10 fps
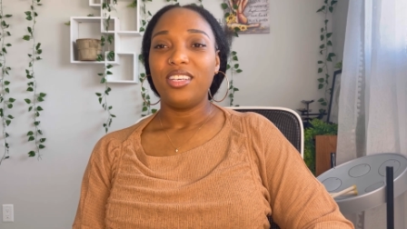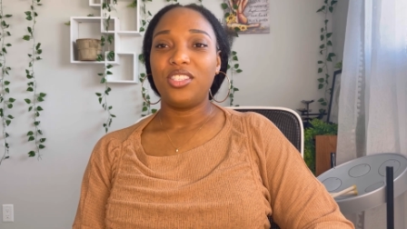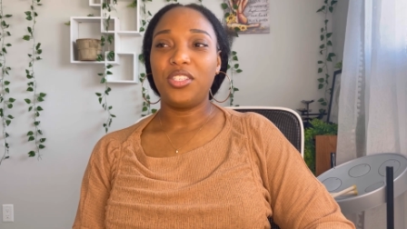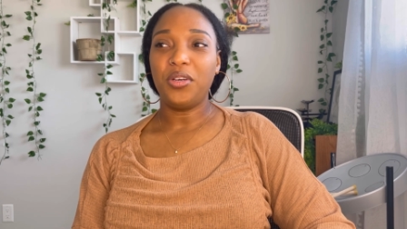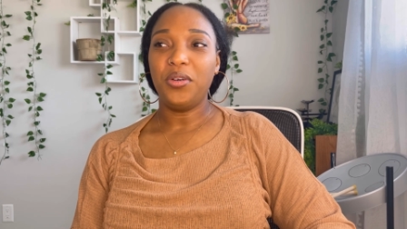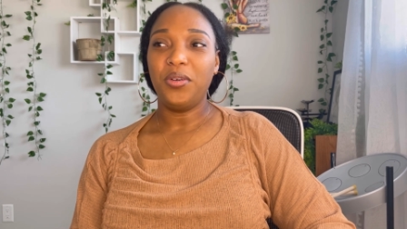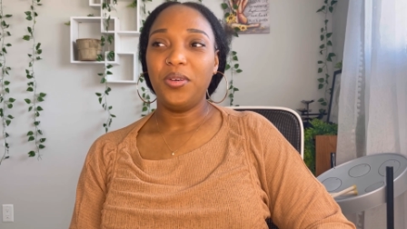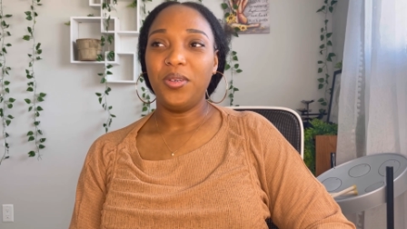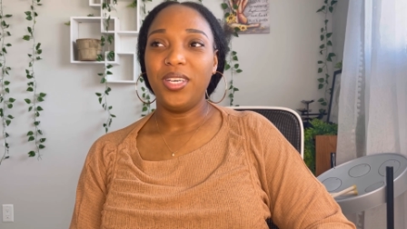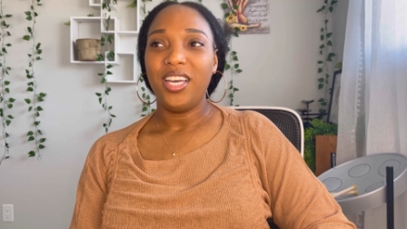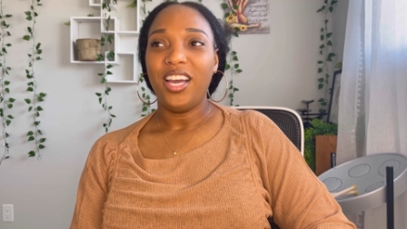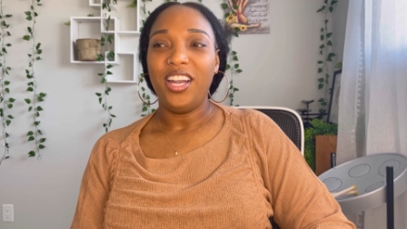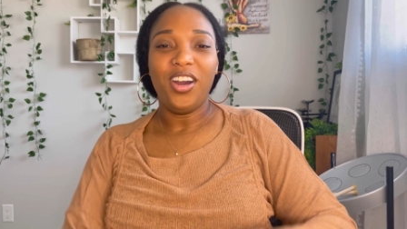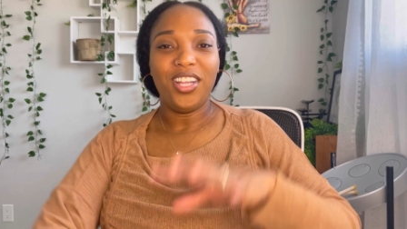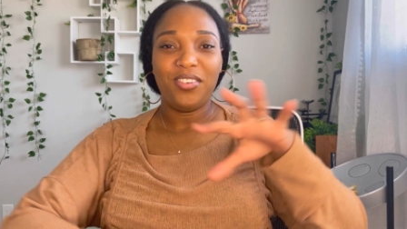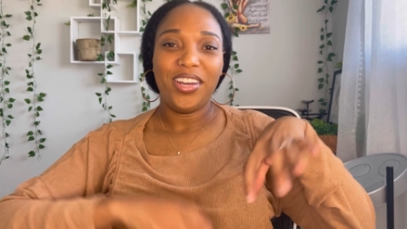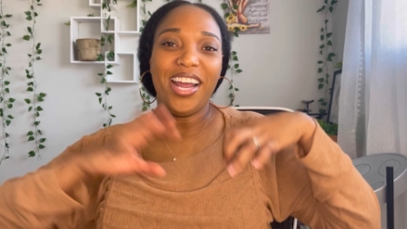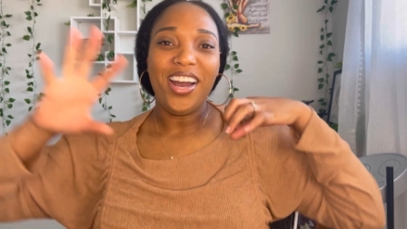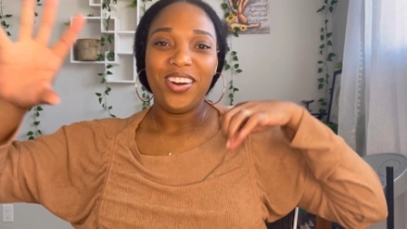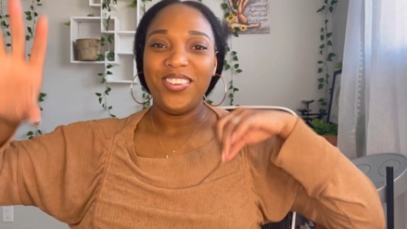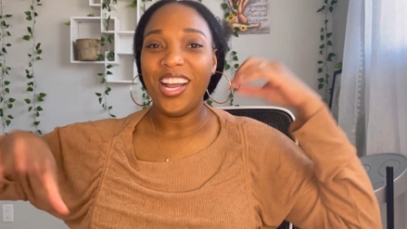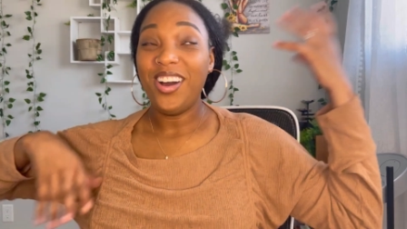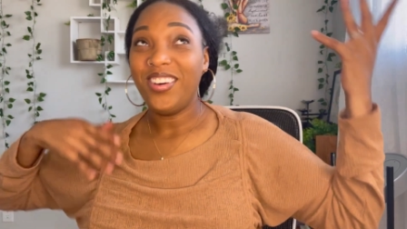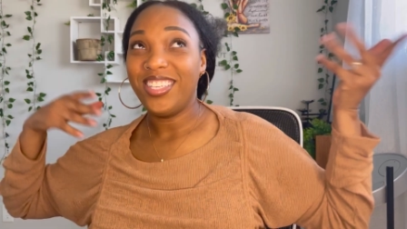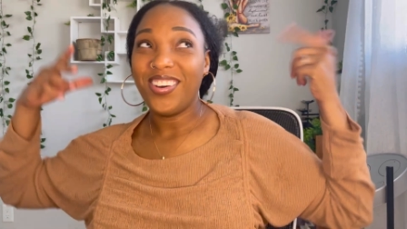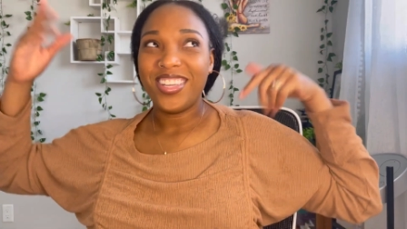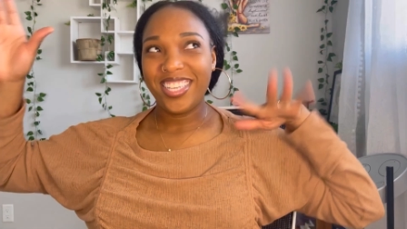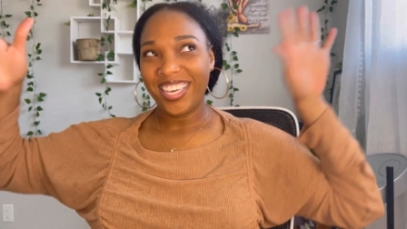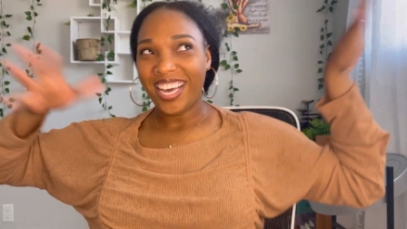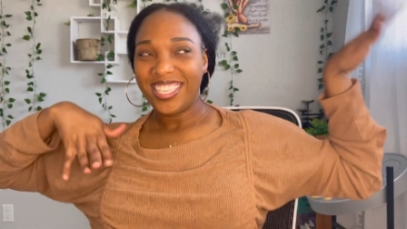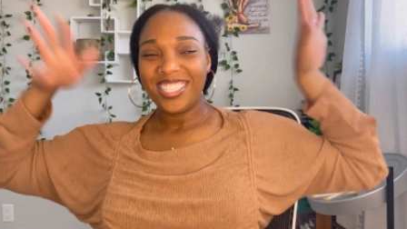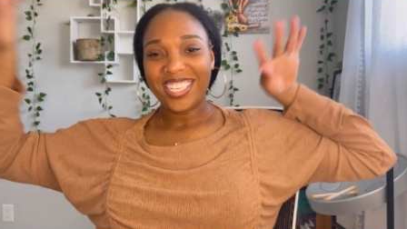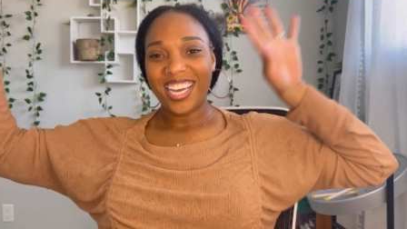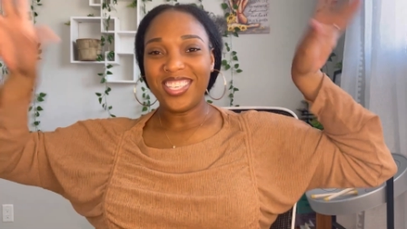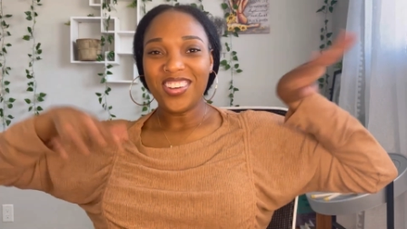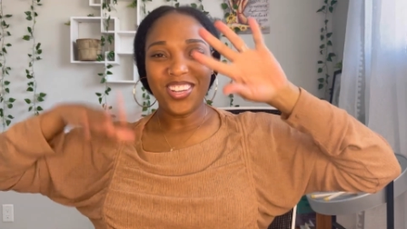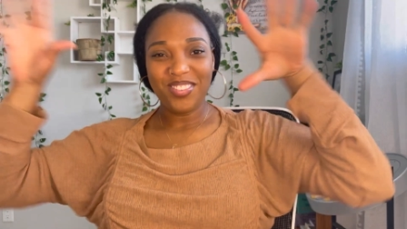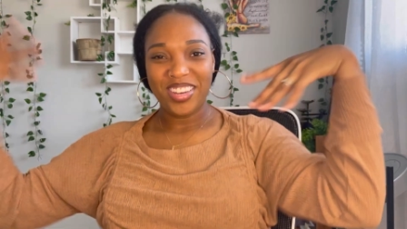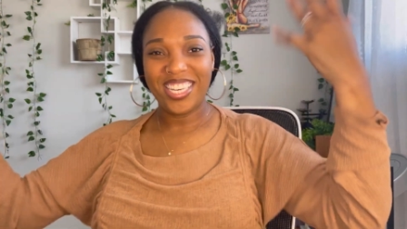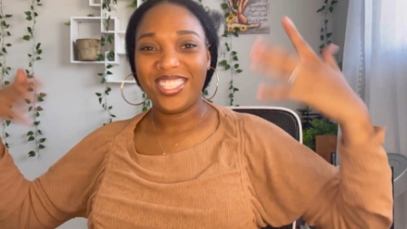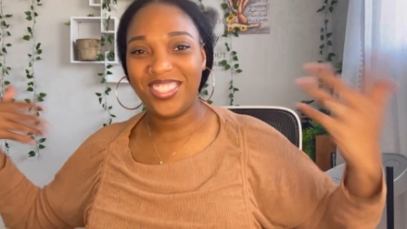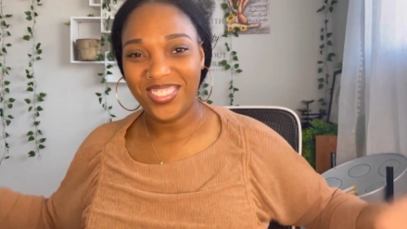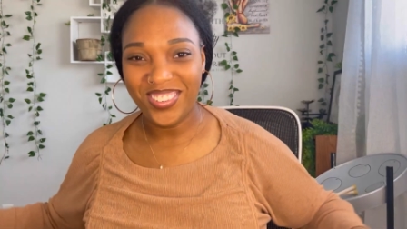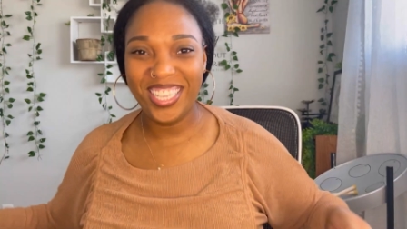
So not like right now I talk a lot with my hands too.